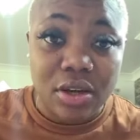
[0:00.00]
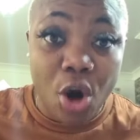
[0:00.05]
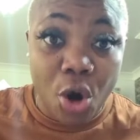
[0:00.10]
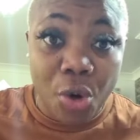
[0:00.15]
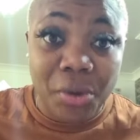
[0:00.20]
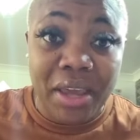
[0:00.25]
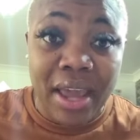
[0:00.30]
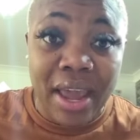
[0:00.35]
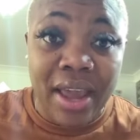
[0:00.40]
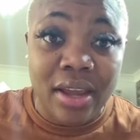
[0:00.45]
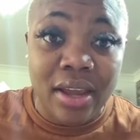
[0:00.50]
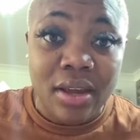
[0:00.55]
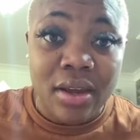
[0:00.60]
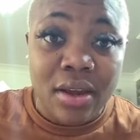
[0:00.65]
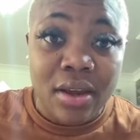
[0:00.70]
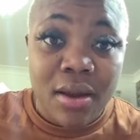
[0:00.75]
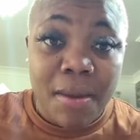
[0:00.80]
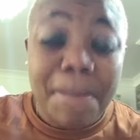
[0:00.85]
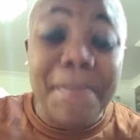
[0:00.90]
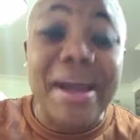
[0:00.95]
Okay.
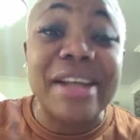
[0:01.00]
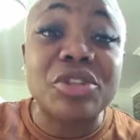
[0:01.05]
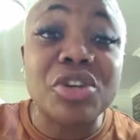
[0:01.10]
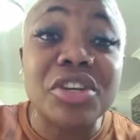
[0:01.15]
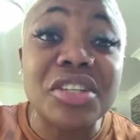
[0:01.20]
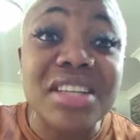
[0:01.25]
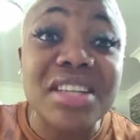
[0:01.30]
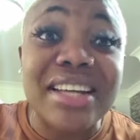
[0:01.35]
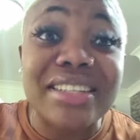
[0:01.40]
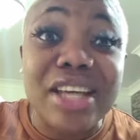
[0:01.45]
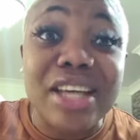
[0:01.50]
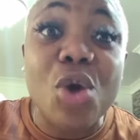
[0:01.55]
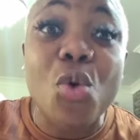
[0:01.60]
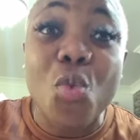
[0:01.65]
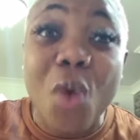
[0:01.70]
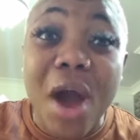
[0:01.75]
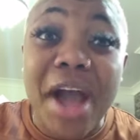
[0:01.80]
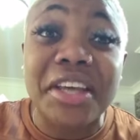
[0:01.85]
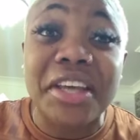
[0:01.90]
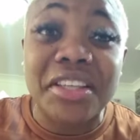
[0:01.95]
My daughter,
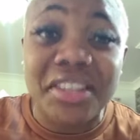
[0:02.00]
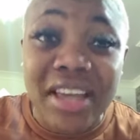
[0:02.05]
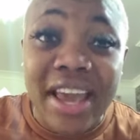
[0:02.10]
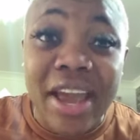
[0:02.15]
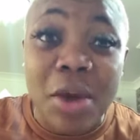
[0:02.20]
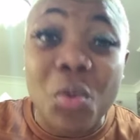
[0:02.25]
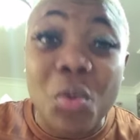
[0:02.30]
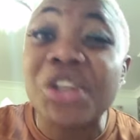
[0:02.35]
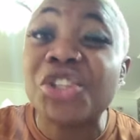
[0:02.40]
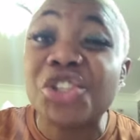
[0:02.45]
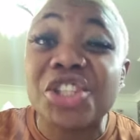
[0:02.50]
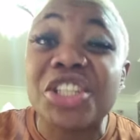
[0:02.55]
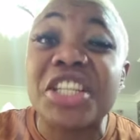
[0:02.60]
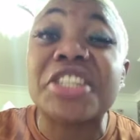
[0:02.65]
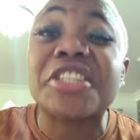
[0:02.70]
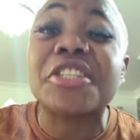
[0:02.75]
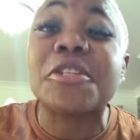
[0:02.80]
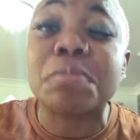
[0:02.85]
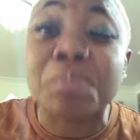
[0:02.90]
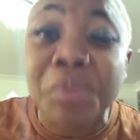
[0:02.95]
then 1 year when she
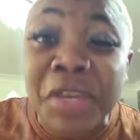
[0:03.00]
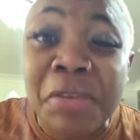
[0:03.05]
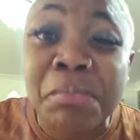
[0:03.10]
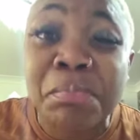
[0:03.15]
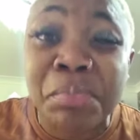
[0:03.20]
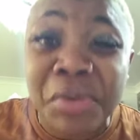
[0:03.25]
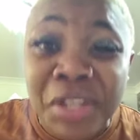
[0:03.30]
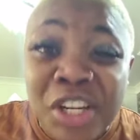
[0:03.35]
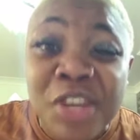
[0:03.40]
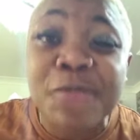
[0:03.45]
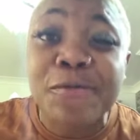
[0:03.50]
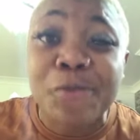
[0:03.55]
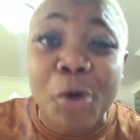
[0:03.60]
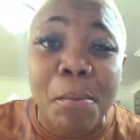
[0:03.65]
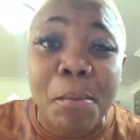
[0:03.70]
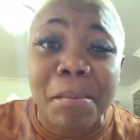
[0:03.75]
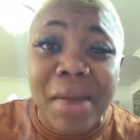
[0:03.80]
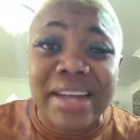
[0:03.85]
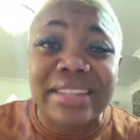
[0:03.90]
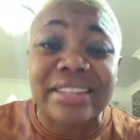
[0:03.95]
did speak Benin
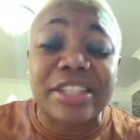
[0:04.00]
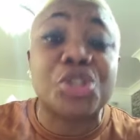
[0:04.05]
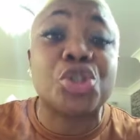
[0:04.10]
for man,